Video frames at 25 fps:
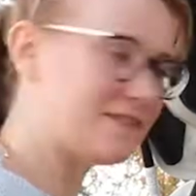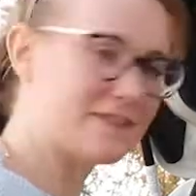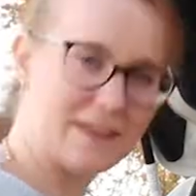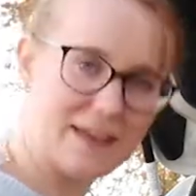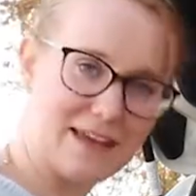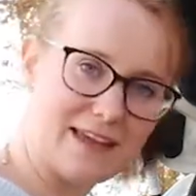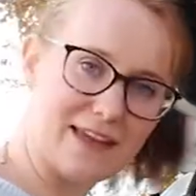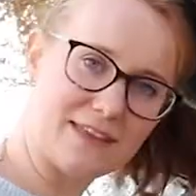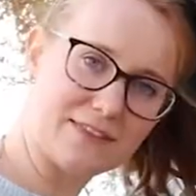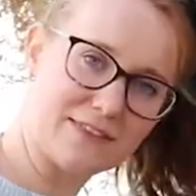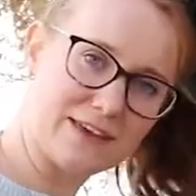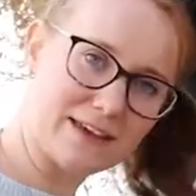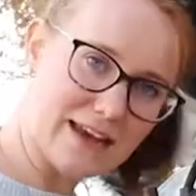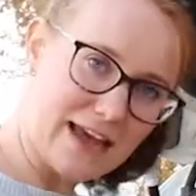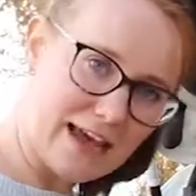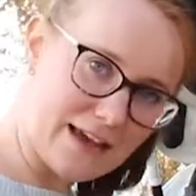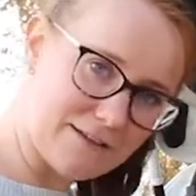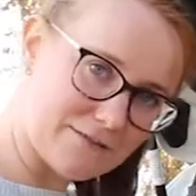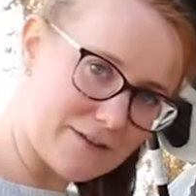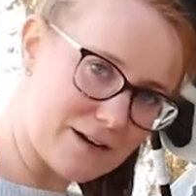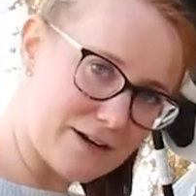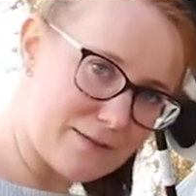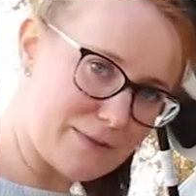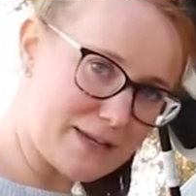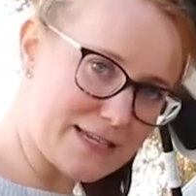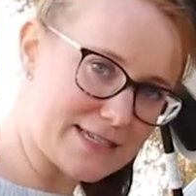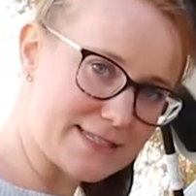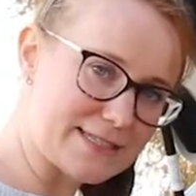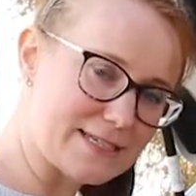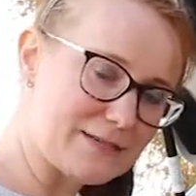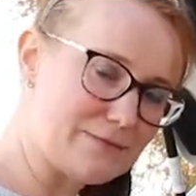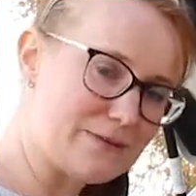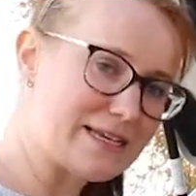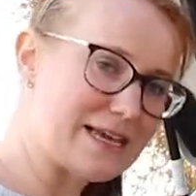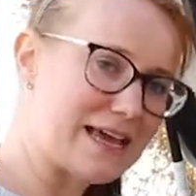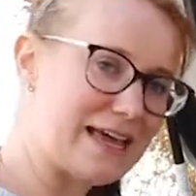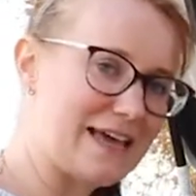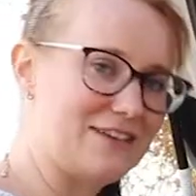thing that every
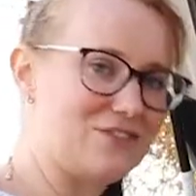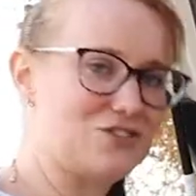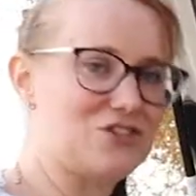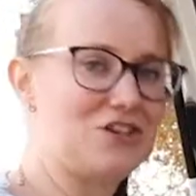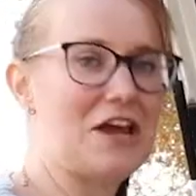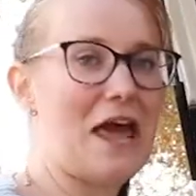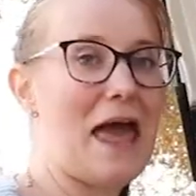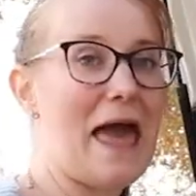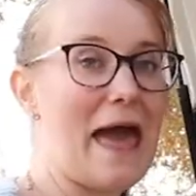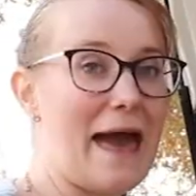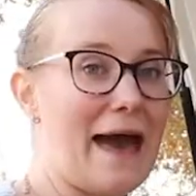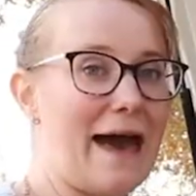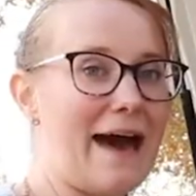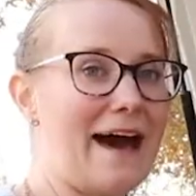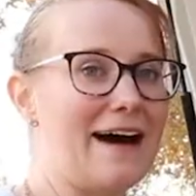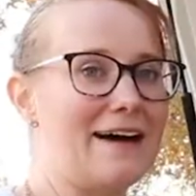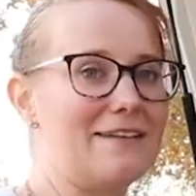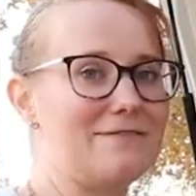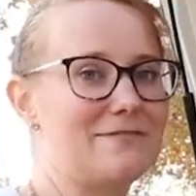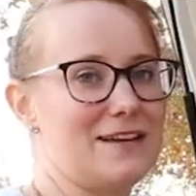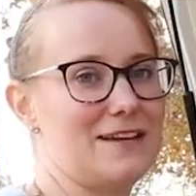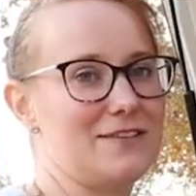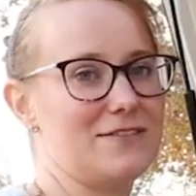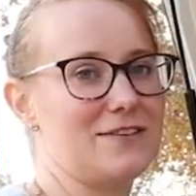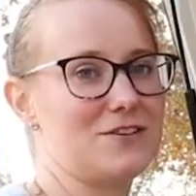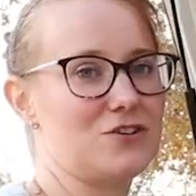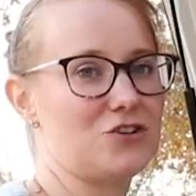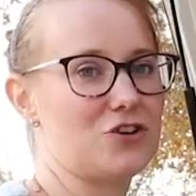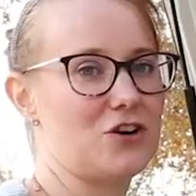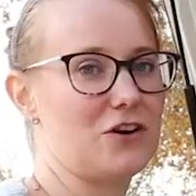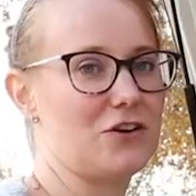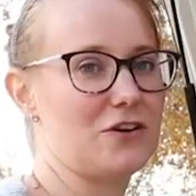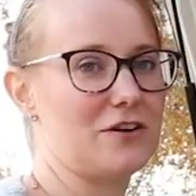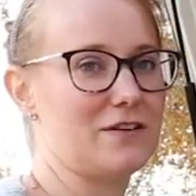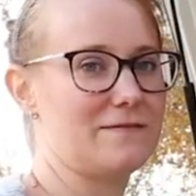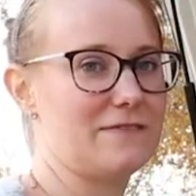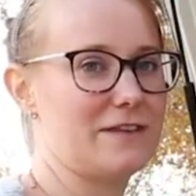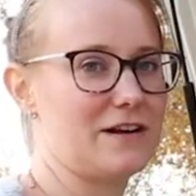BCBA should have in the
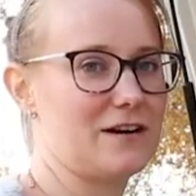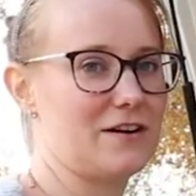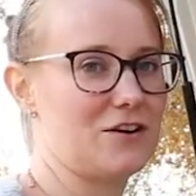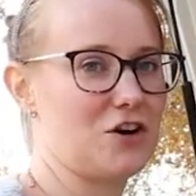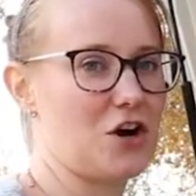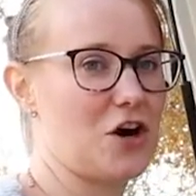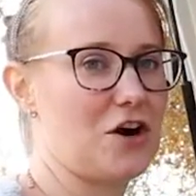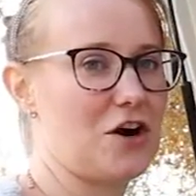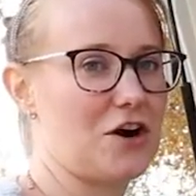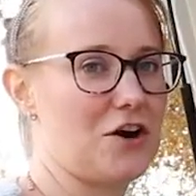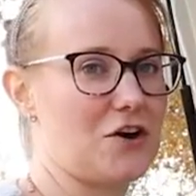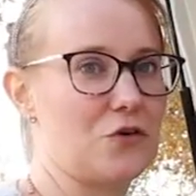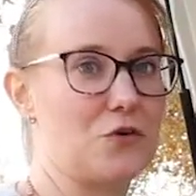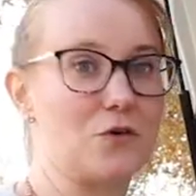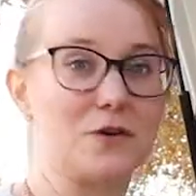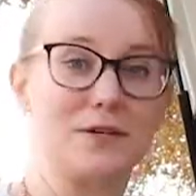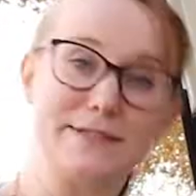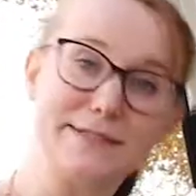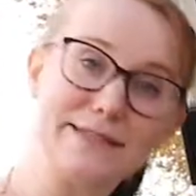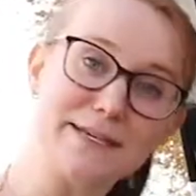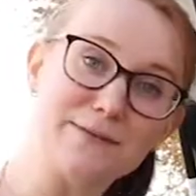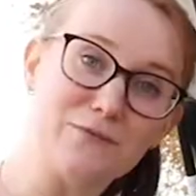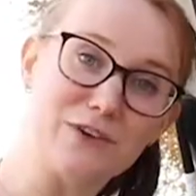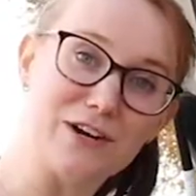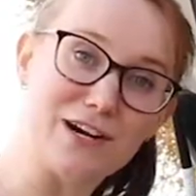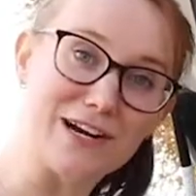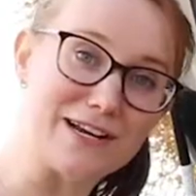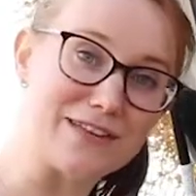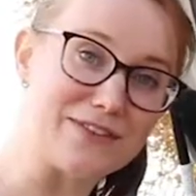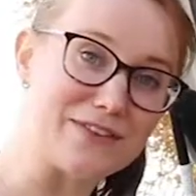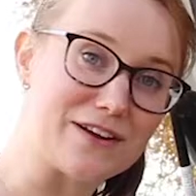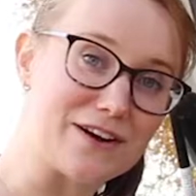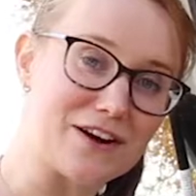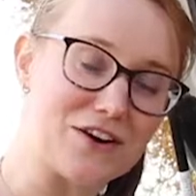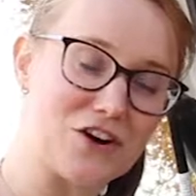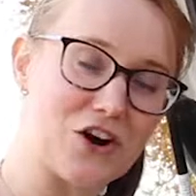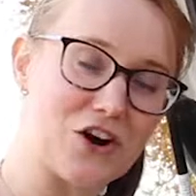trunk of their car or somewhere in their